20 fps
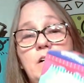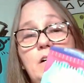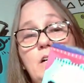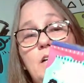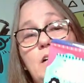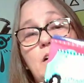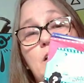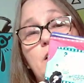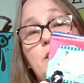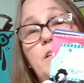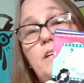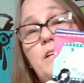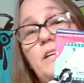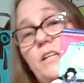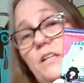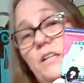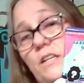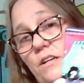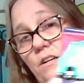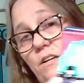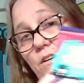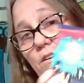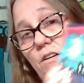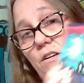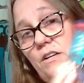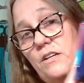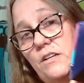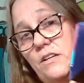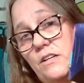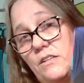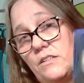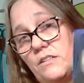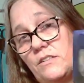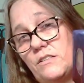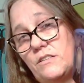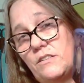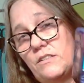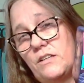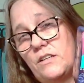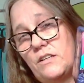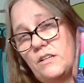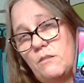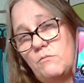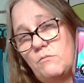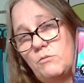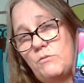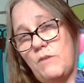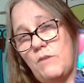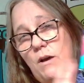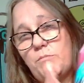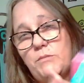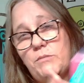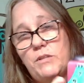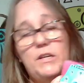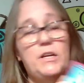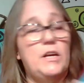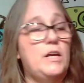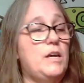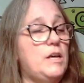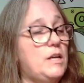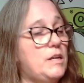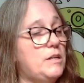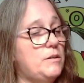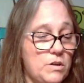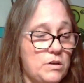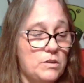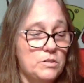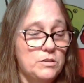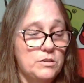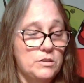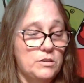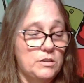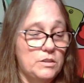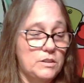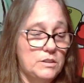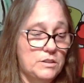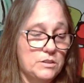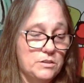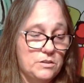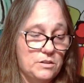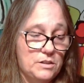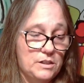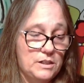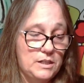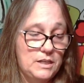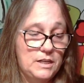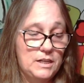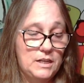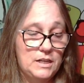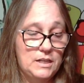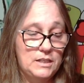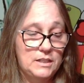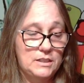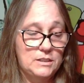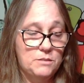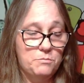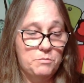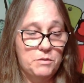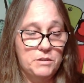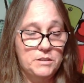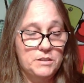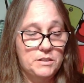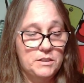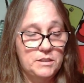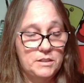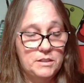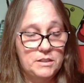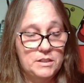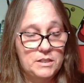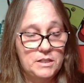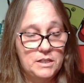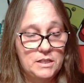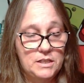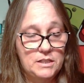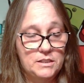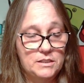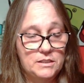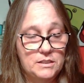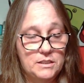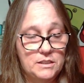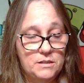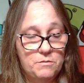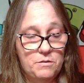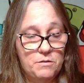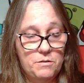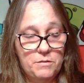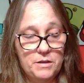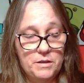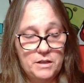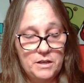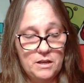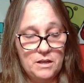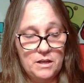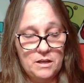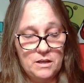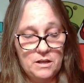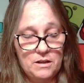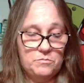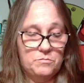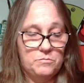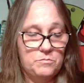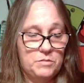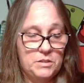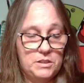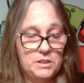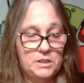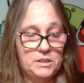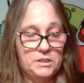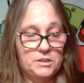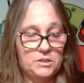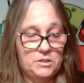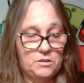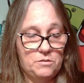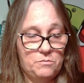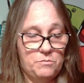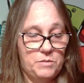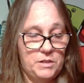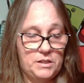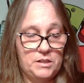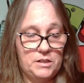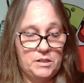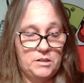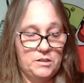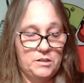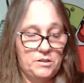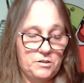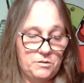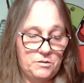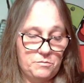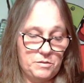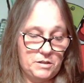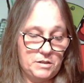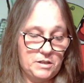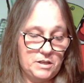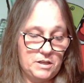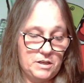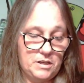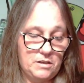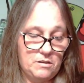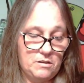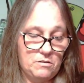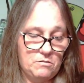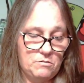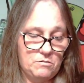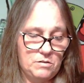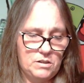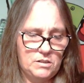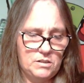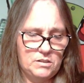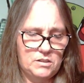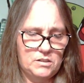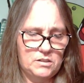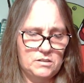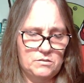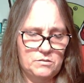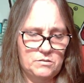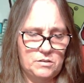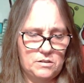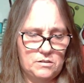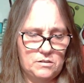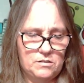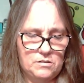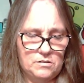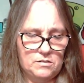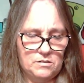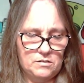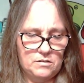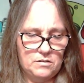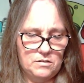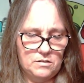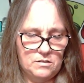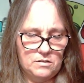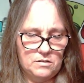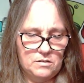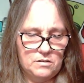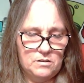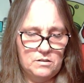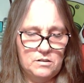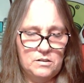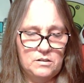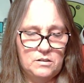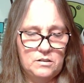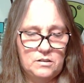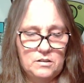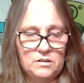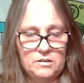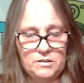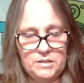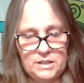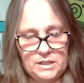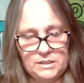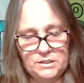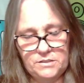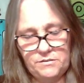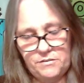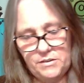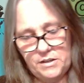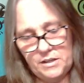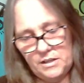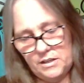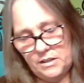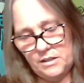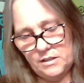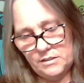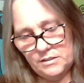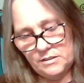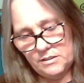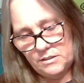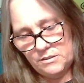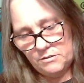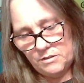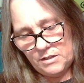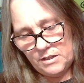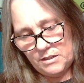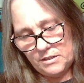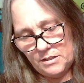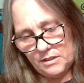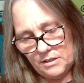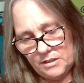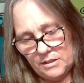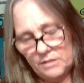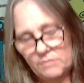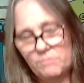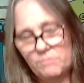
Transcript: And then here is, it comes wrapped again. So let's go ahead. Let's bust into this, see what we got. Please don't be another duplicate. Oh, what is this one? Oh, that's funny. Is this what I think it...